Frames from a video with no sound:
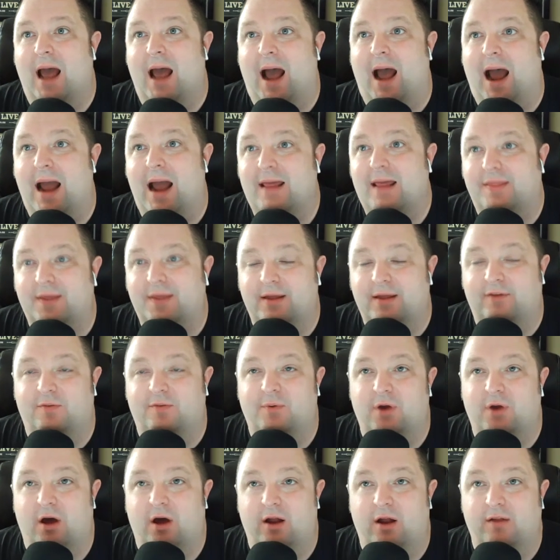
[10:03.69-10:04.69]
I think, to
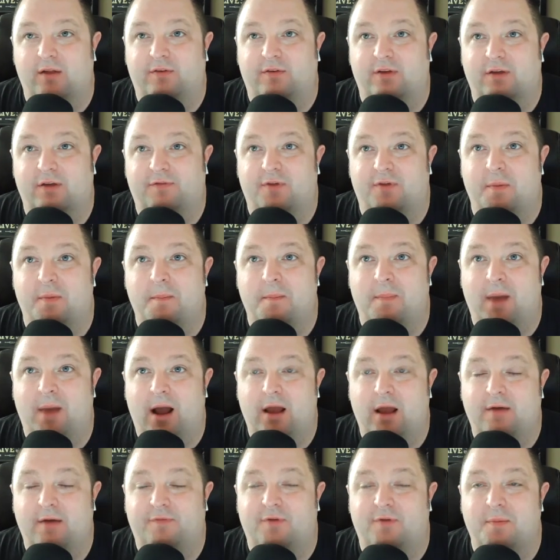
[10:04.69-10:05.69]
be honest, if the
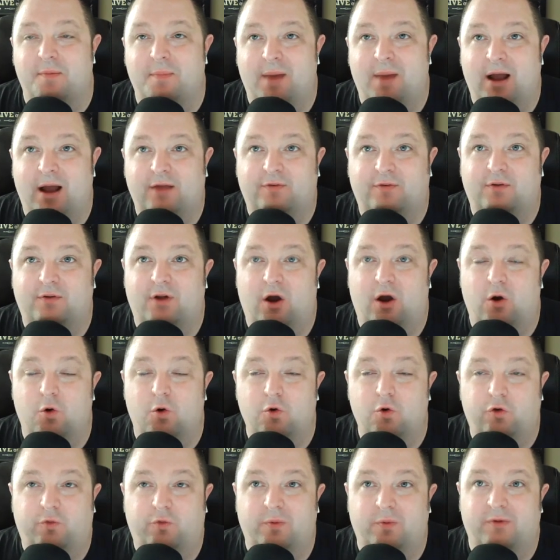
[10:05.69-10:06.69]

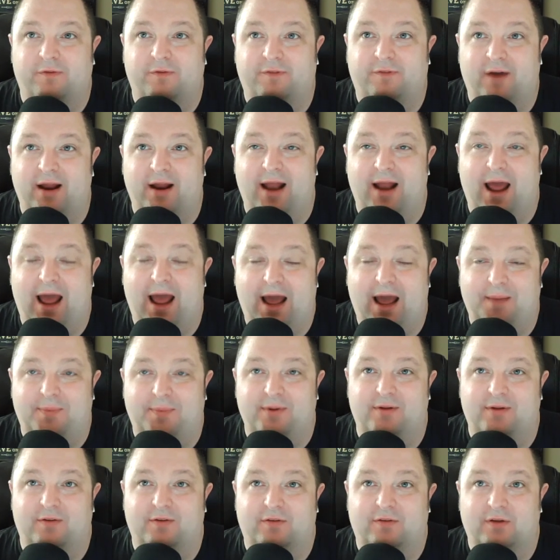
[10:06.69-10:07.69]
Masvidal-Usman fight
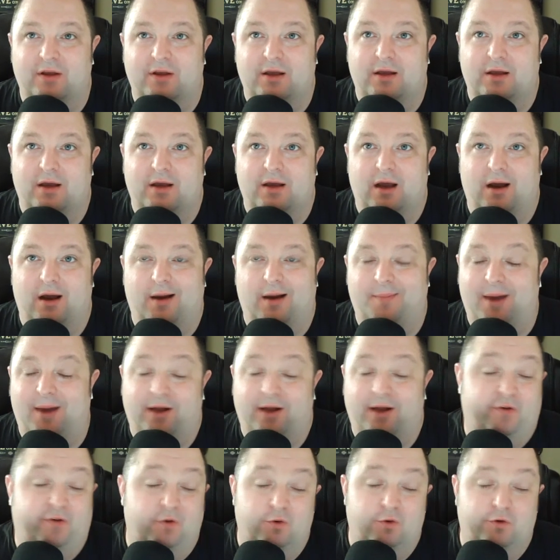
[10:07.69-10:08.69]
happens, I
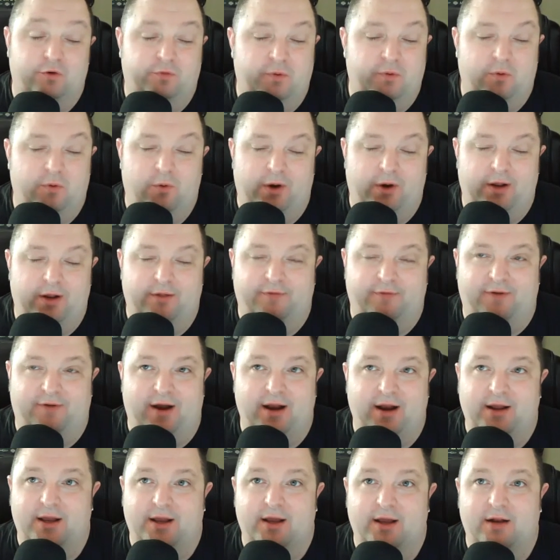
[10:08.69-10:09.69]
see Usman winning the
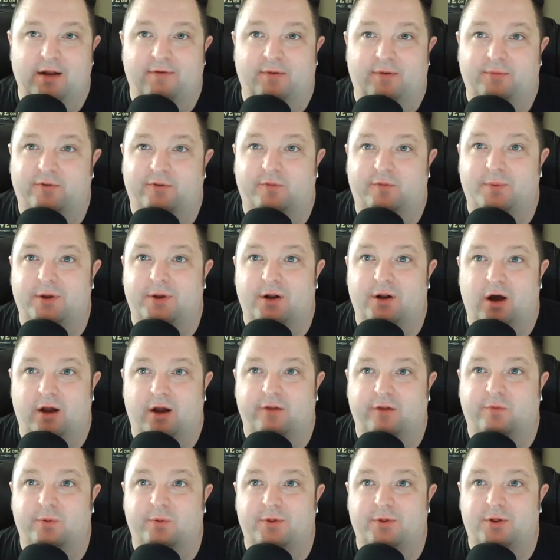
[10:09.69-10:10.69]
fight again, if I'm just being
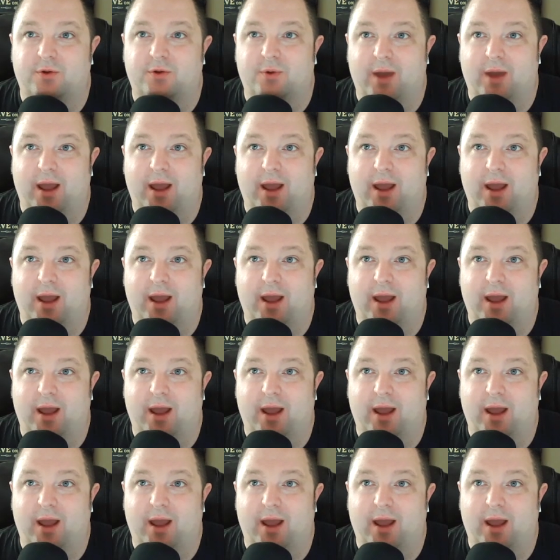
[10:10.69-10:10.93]
honest with you.